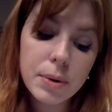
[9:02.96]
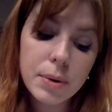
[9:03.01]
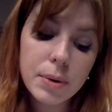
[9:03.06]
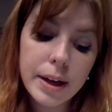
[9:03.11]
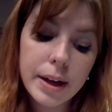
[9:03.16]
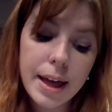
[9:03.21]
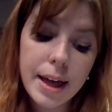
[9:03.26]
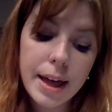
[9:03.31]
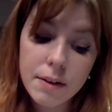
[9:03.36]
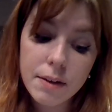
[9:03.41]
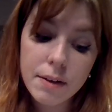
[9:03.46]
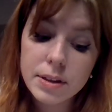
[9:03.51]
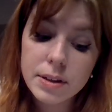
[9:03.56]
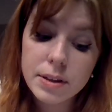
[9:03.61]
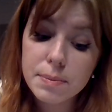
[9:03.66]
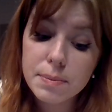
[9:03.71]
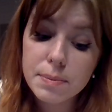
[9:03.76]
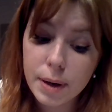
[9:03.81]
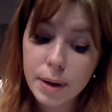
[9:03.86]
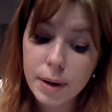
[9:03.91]
put
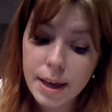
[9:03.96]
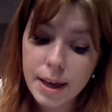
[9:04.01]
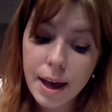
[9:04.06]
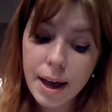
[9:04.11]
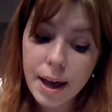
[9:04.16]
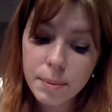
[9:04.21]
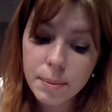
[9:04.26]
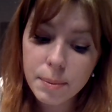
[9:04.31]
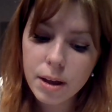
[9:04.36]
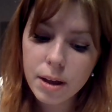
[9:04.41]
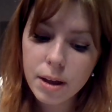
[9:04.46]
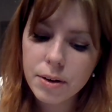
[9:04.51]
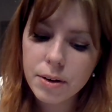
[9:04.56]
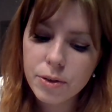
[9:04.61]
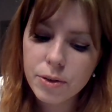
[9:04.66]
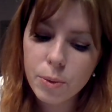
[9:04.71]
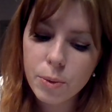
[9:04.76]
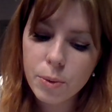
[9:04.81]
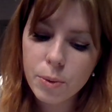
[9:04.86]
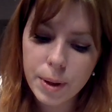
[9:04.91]
Evan's bike helmet
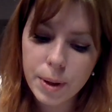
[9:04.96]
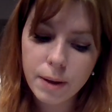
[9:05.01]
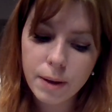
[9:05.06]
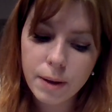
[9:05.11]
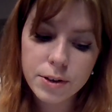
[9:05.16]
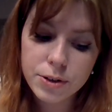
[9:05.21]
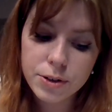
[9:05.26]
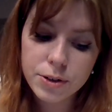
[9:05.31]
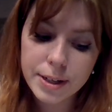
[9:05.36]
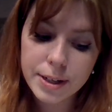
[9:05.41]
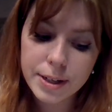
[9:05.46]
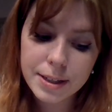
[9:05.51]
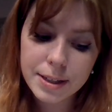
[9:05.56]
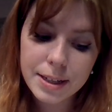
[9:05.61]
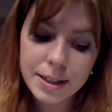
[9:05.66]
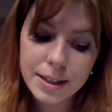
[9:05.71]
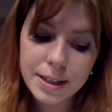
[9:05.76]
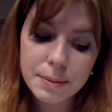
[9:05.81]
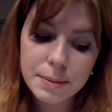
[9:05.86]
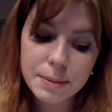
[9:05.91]
under the wheel of the
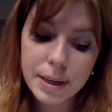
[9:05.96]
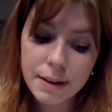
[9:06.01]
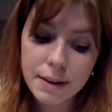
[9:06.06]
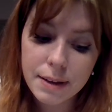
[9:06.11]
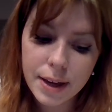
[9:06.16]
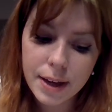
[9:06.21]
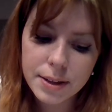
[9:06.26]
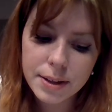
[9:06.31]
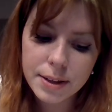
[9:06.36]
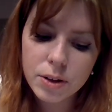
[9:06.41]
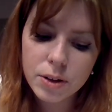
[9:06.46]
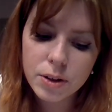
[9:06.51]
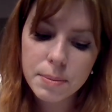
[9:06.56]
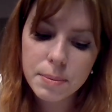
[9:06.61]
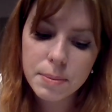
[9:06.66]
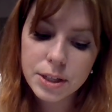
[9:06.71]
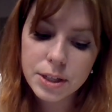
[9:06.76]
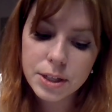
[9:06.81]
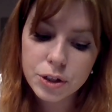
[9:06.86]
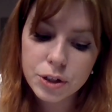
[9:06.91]
Truskeys minivan so that
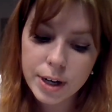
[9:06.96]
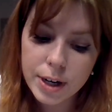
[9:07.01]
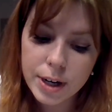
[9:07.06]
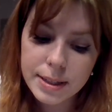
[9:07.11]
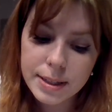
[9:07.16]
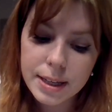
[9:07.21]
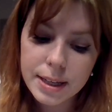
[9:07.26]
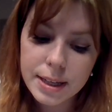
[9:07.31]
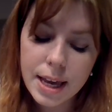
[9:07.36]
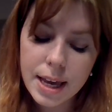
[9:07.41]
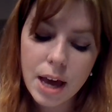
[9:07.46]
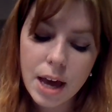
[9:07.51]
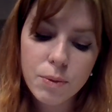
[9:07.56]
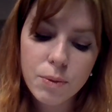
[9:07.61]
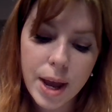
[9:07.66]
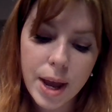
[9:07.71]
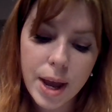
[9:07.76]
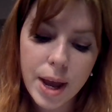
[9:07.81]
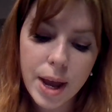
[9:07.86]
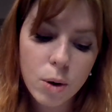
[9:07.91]
Mrs. Trusky
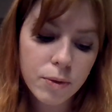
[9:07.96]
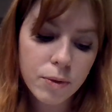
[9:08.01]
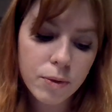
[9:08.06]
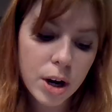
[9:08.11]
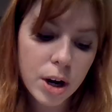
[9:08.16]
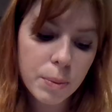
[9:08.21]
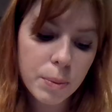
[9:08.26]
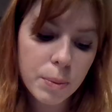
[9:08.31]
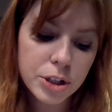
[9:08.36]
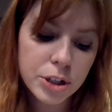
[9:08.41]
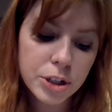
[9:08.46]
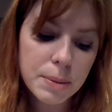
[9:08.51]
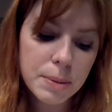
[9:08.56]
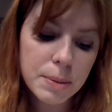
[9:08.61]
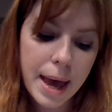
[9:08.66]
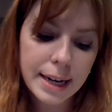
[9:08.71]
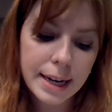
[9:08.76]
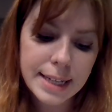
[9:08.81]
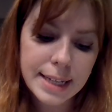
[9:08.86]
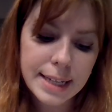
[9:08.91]
had ran over it when she
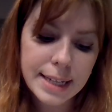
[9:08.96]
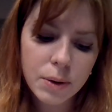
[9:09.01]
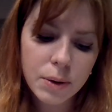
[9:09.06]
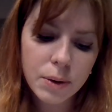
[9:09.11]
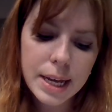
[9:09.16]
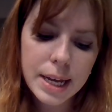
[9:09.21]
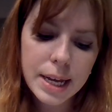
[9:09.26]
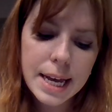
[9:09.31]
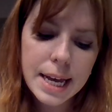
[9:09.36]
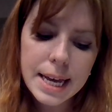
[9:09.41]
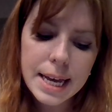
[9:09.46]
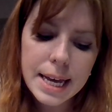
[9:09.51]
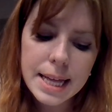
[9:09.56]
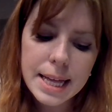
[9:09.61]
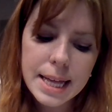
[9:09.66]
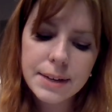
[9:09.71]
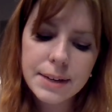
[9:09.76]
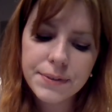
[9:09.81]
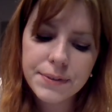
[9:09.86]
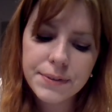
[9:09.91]
backed out,
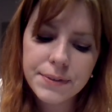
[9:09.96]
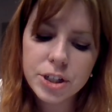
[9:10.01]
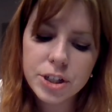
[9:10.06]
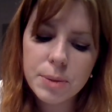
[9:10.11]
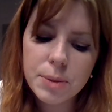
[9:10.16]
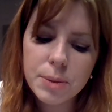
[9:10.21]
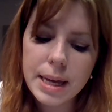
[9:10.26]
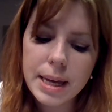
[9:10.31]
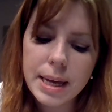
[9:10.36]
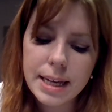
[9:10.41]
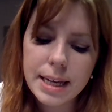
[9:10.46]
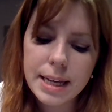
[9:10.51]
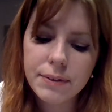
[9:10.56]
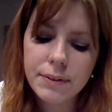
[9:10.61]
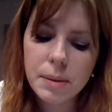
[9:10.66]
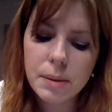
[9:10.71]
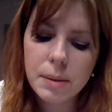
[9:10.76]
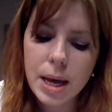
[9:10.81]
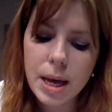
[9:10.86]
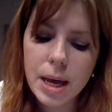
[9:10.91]
the friendship had
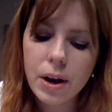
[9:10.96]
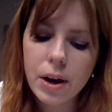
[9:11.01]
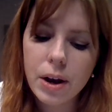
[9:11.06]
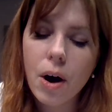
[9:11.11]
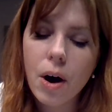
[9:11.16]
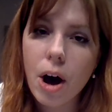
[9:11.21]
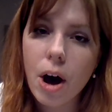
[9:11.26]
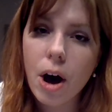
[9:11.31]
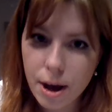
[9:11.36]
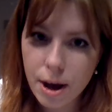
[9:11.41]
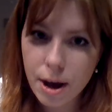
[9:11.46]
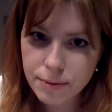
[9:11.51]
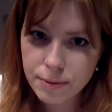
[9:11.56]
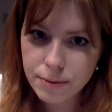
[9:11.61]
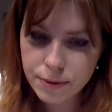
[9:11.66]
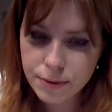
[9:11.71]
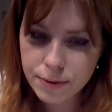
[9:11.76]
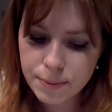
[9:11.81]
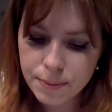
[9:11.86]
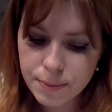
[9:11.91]
definitely been
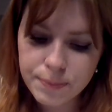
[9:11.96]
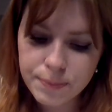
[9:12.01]
off.